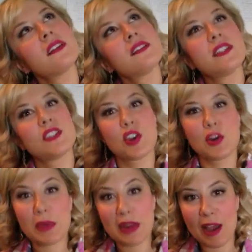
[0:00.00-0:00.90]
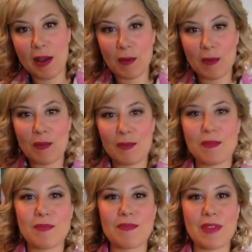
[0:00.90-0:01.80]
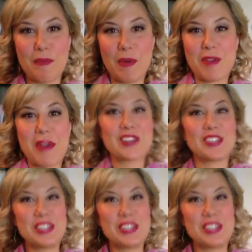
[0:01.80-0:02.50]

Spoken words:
determine what you're actually